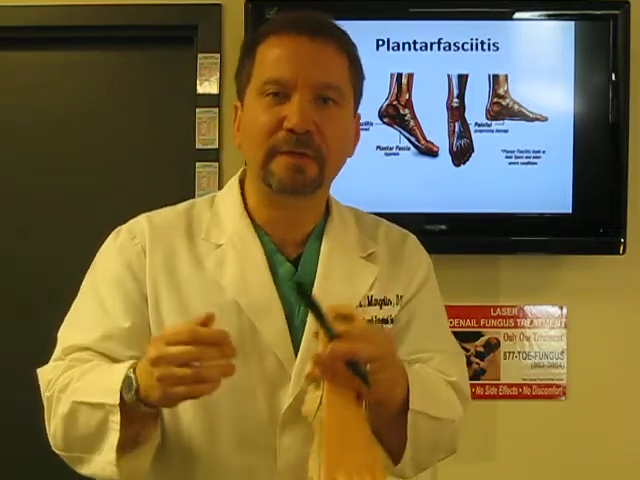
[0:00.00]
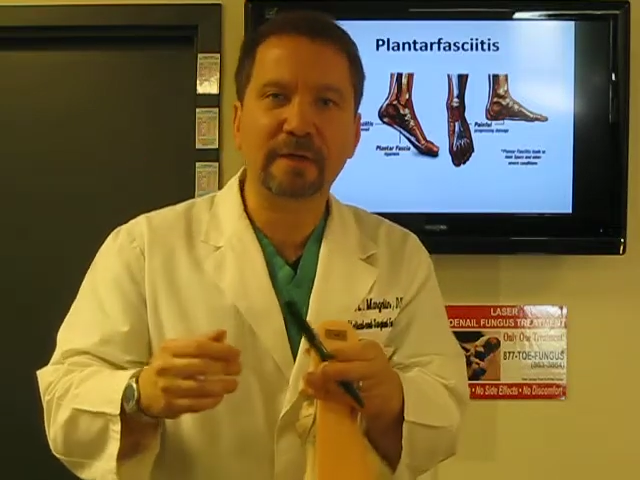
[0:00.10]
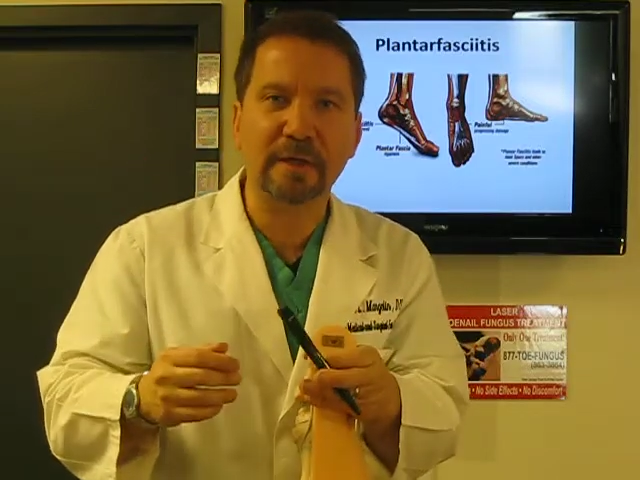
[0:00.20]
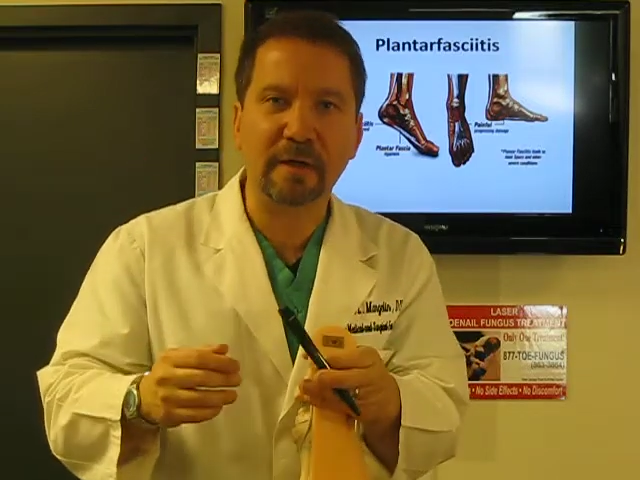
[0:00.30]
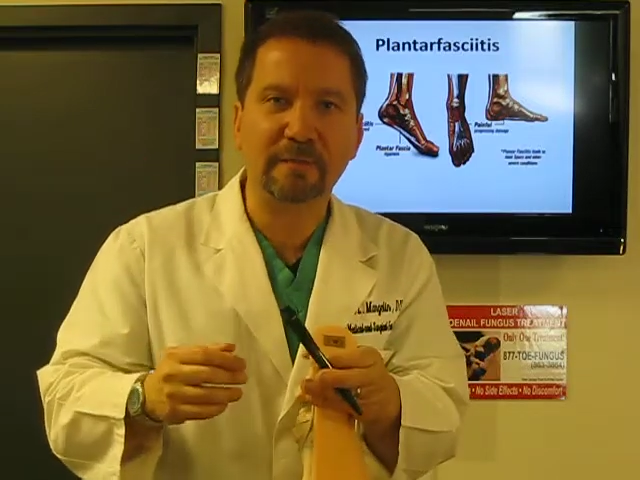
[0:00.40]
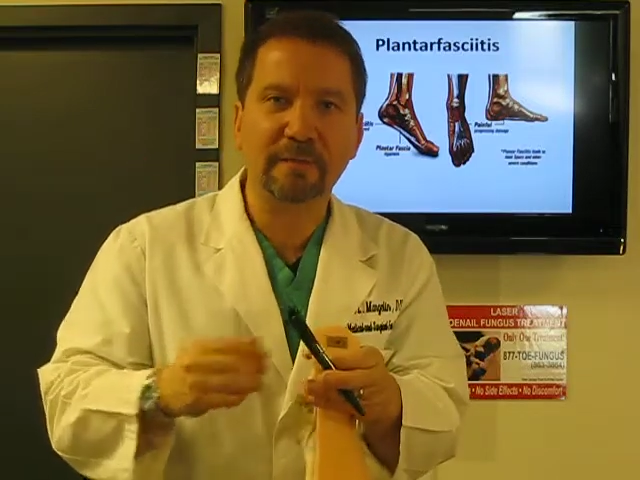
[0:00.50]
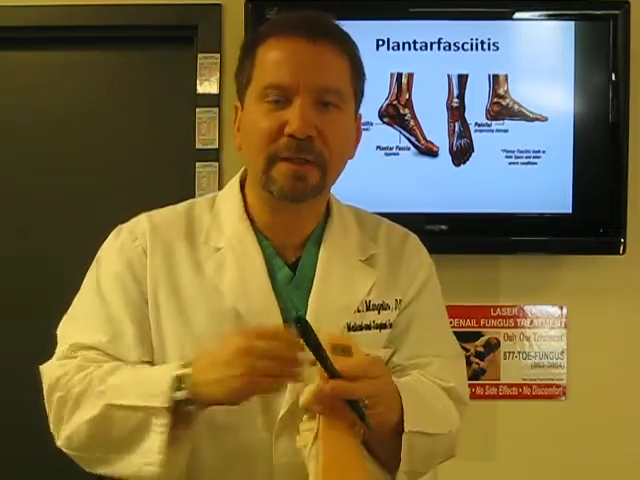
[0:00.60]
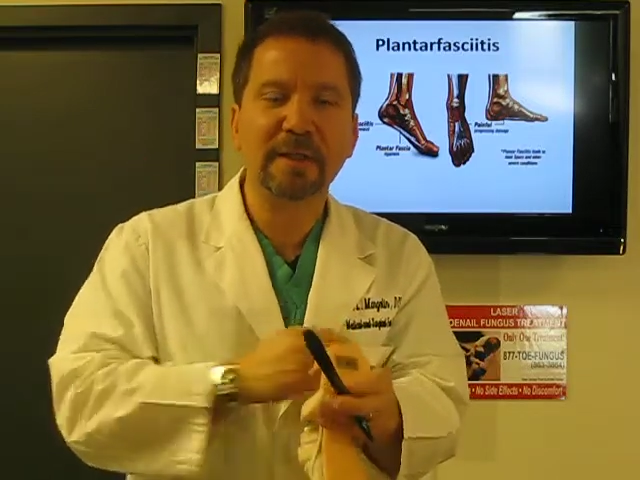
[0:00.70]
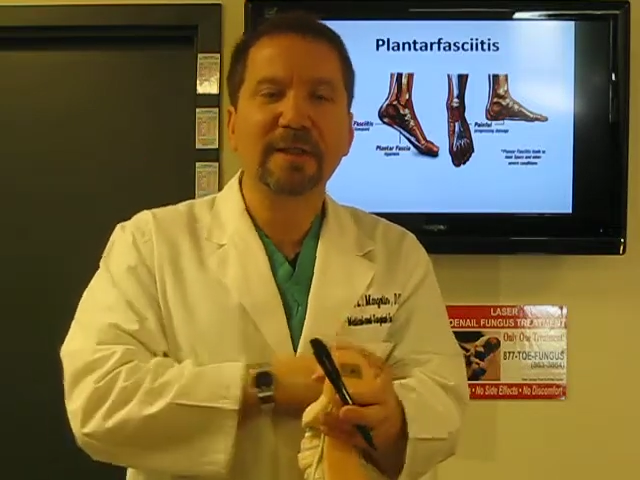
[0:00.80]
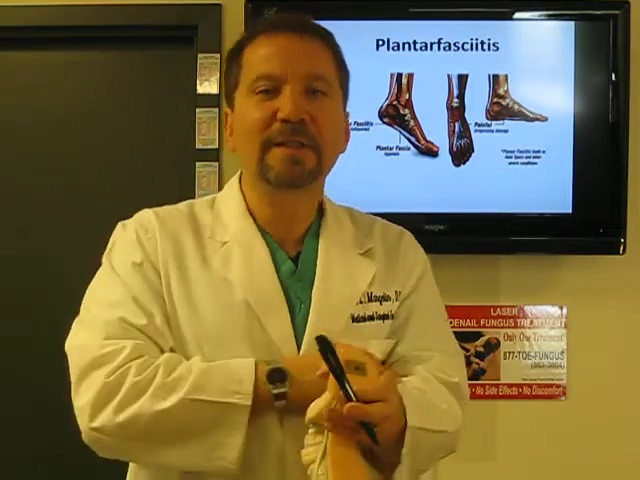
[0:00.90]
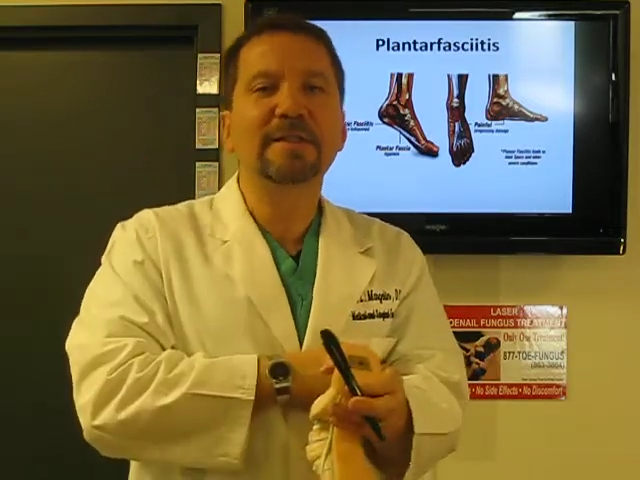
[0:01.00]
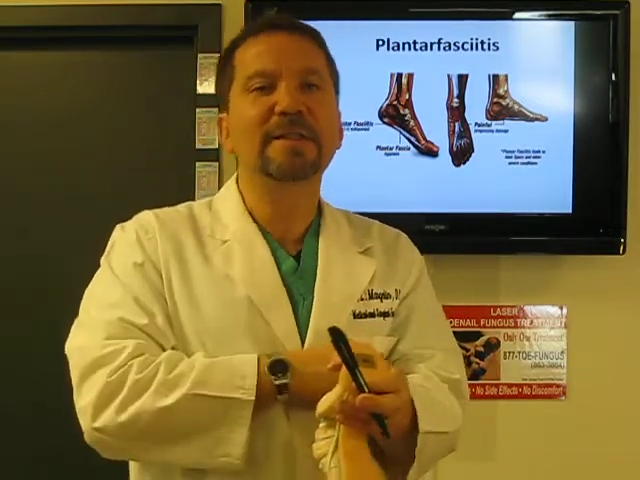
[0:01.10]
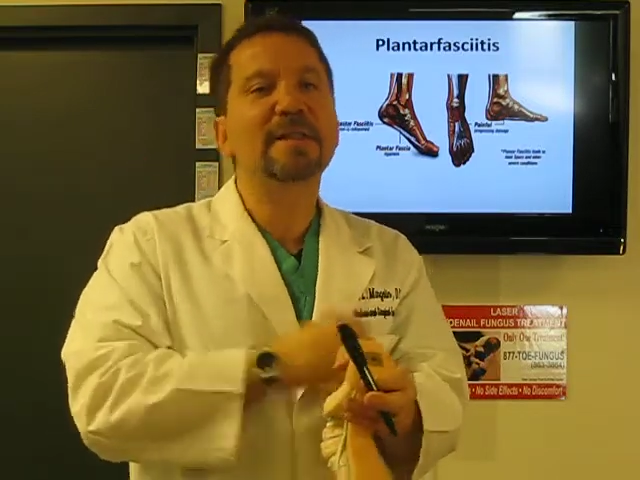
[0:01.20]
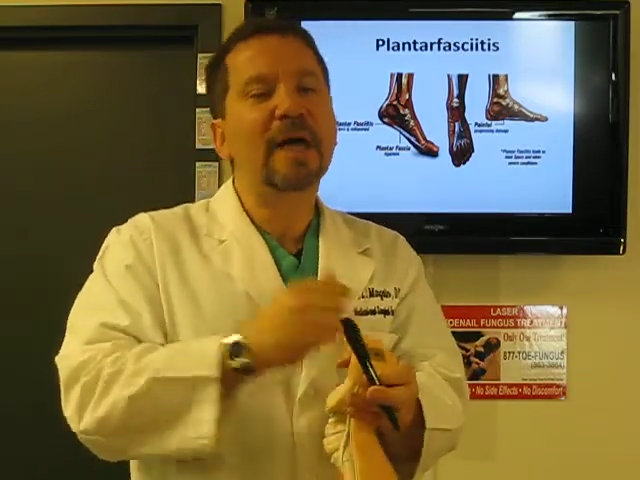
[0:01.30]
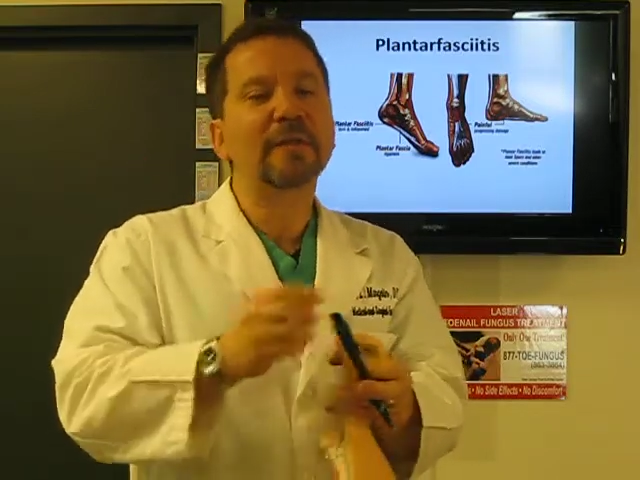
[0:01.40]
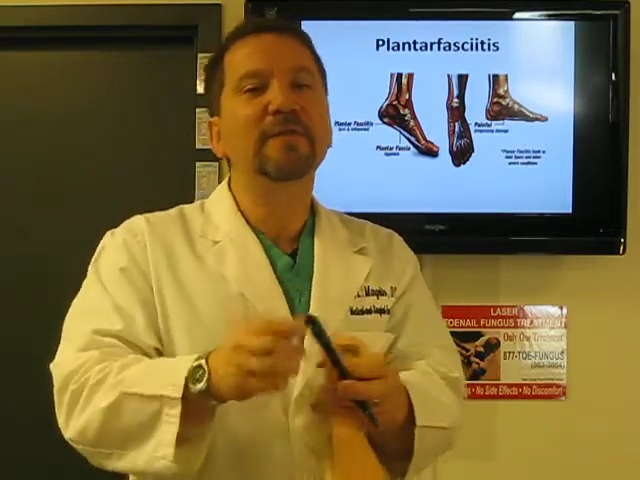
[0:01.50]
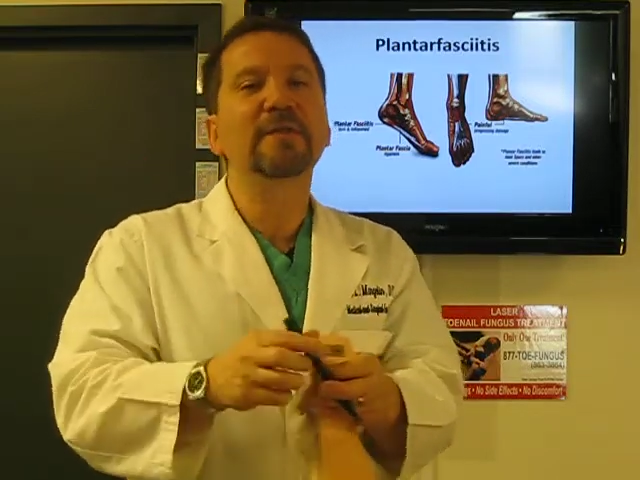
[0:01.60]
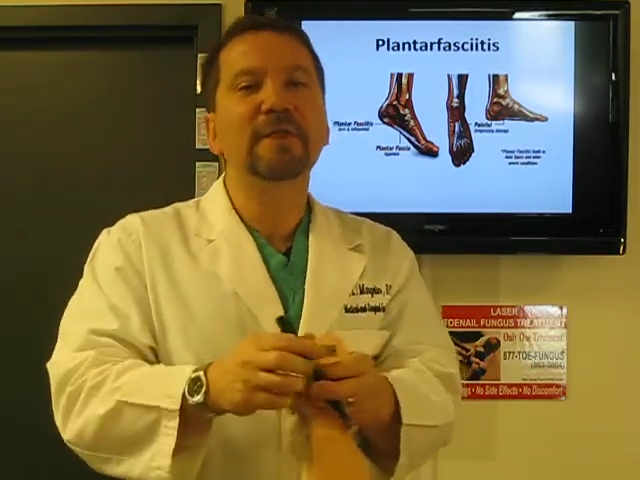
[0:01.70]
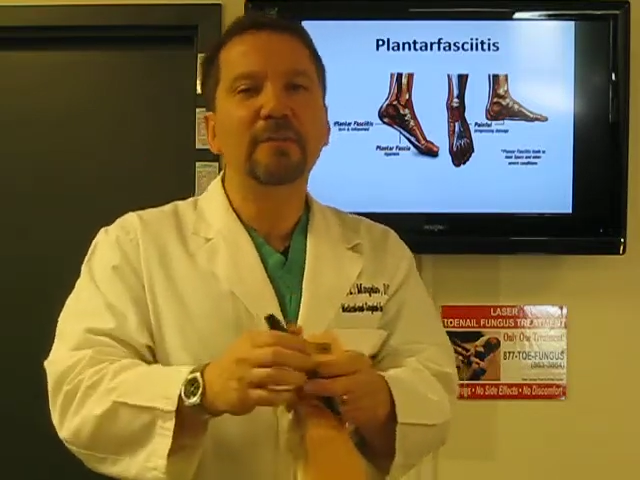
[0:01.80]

the shelf. This is Dr. D.